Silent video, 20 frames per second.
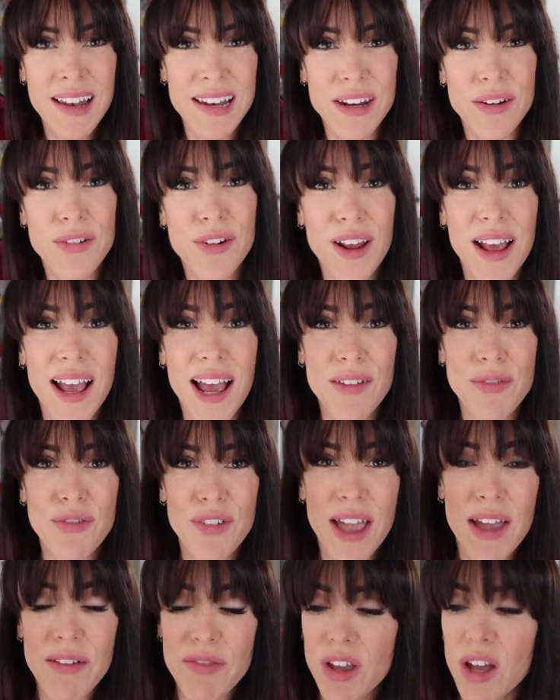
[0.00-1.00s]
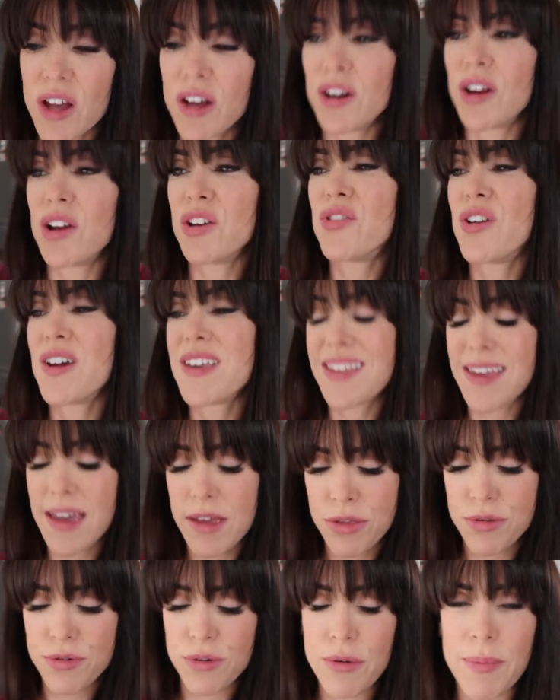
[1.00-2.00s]
1.5 liters Evian. I try to
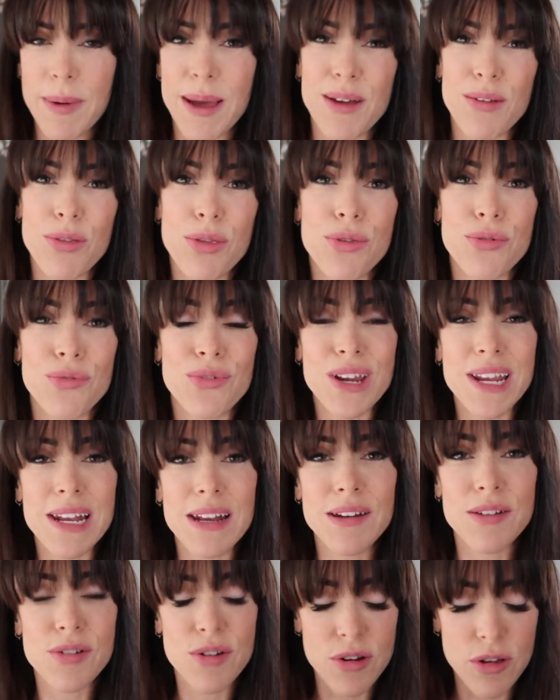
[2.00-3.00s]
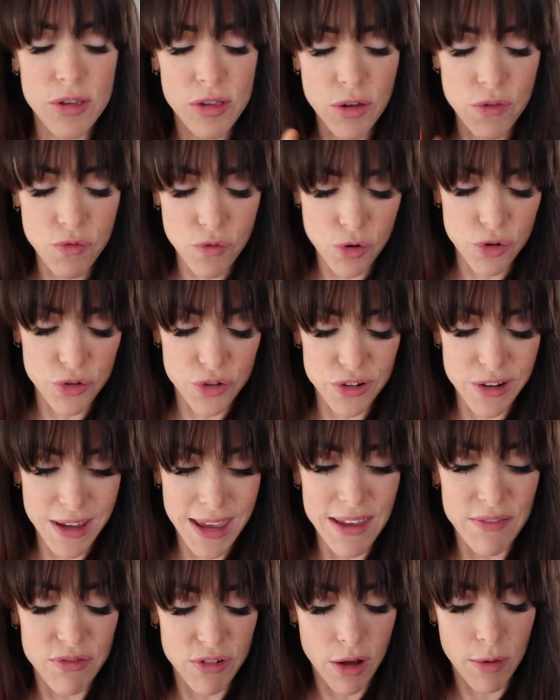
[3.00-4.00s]
get through about 3 liters of water a
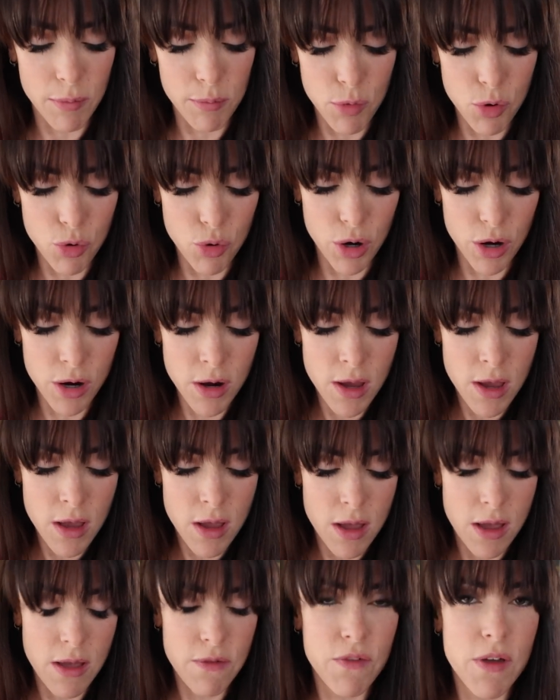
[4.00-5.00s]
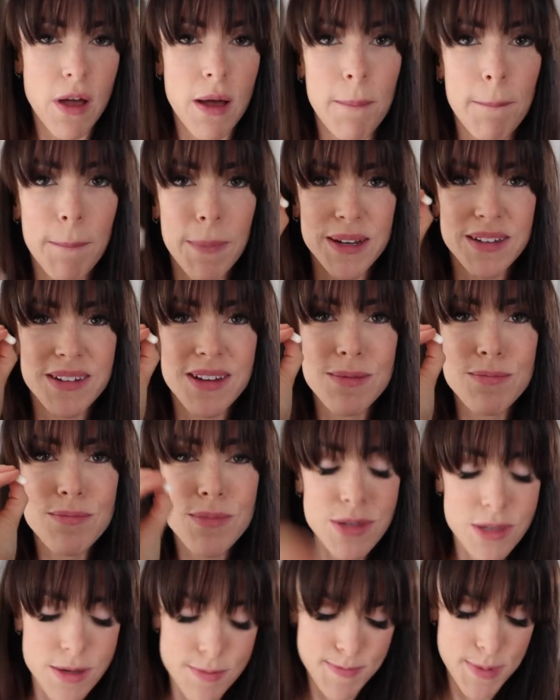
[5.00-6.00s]
day, if not more. I've got my DIM
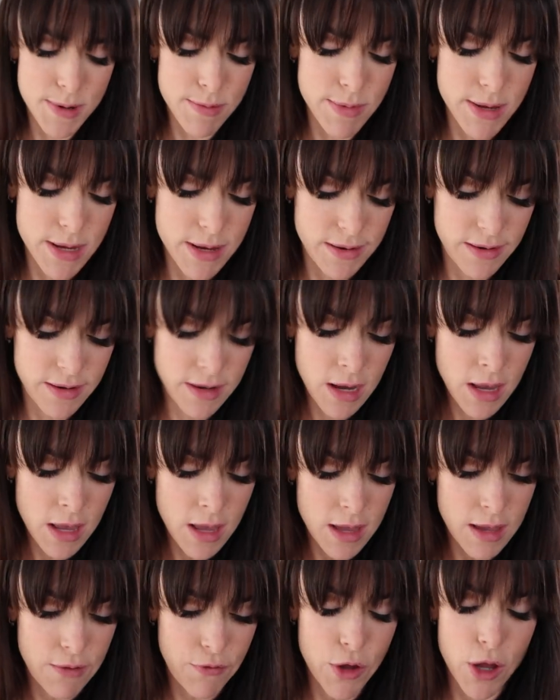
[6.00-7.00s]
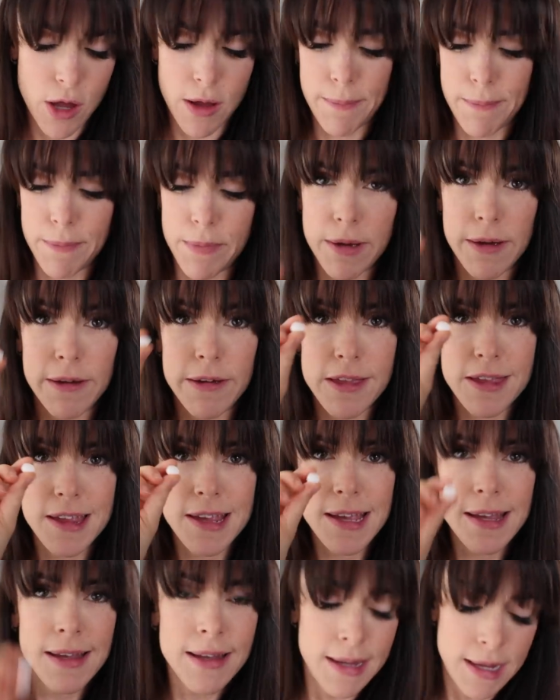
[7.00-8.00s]
supplement, I've got my
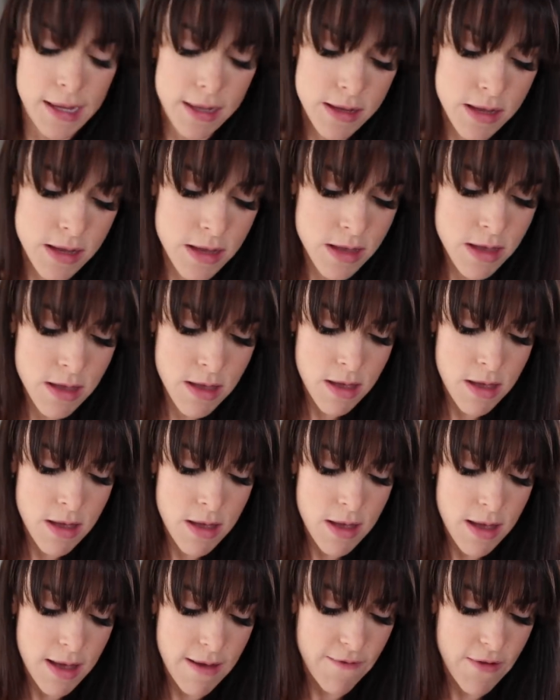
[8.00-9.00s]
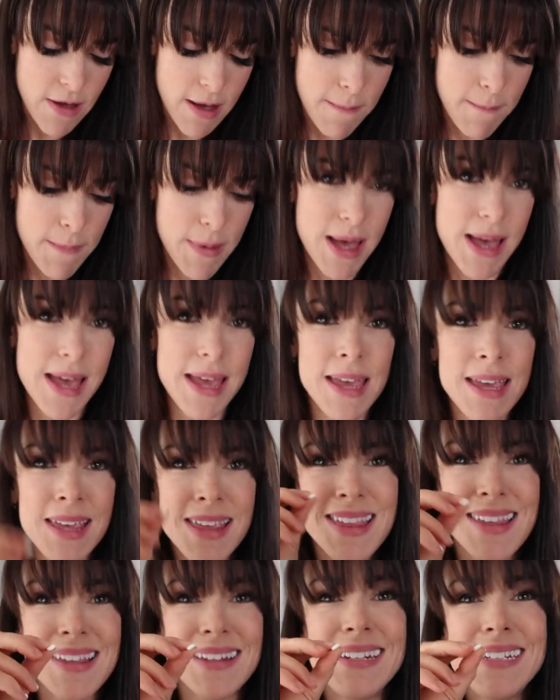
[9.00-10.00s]
zinc, I've got my
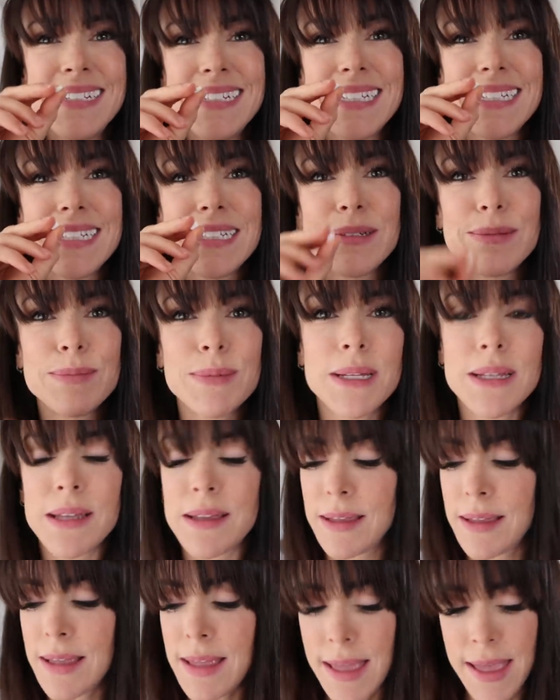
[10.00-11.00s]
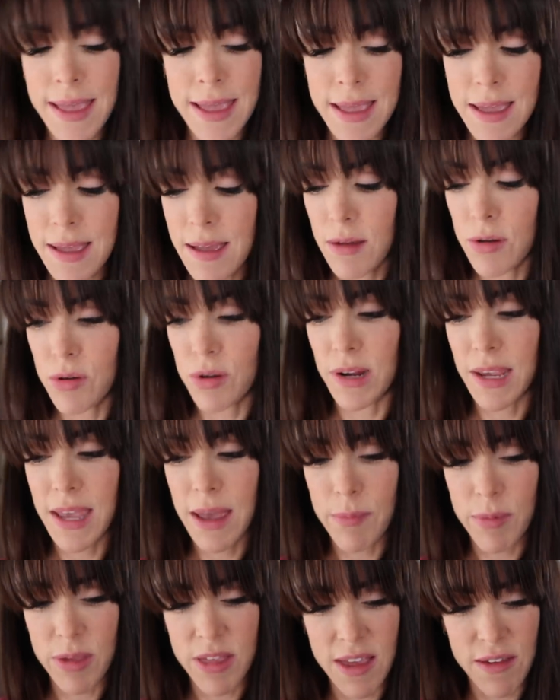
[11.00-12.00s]
selenium. I'm gonna
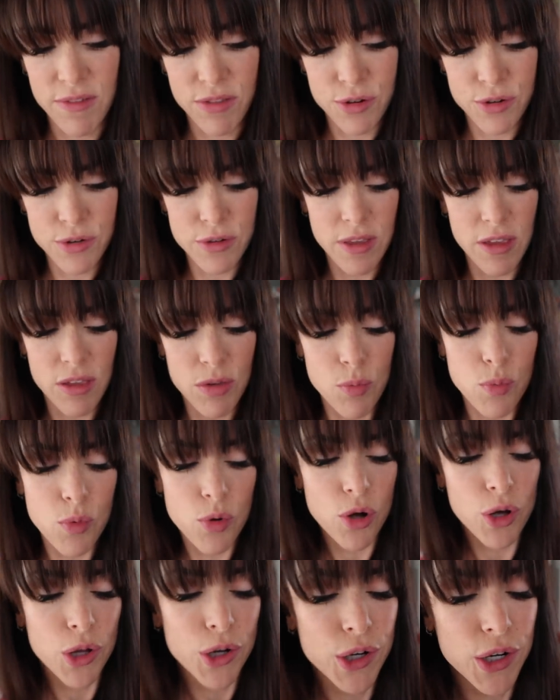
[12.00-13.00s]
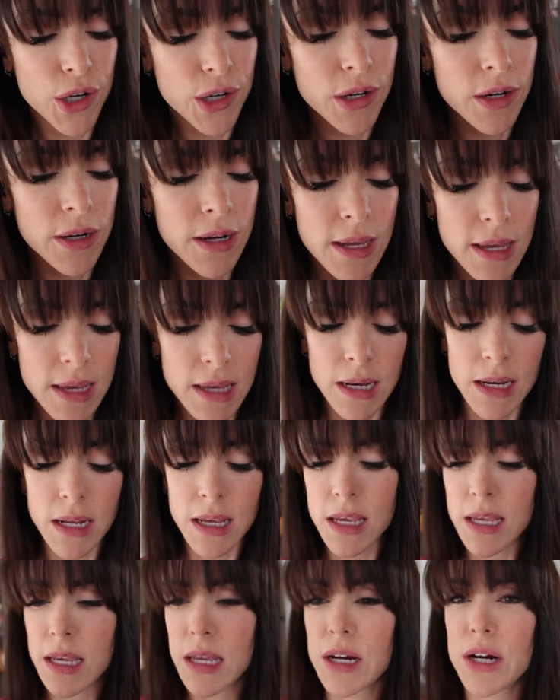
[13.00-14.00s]
get myself through this water in
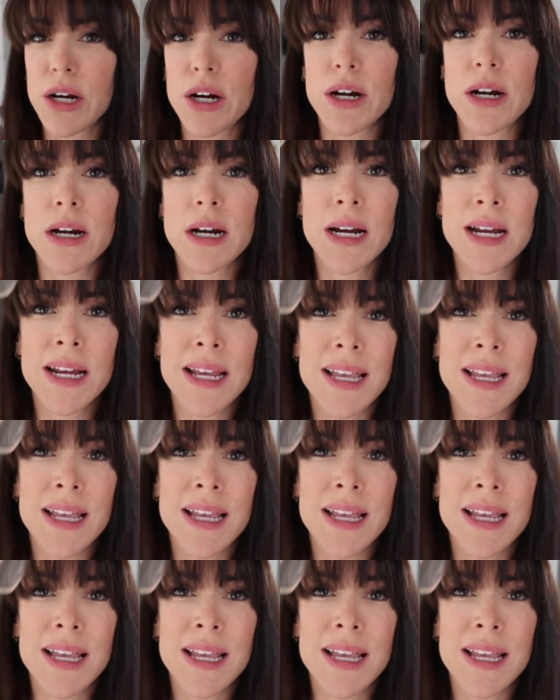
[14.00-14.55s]
here.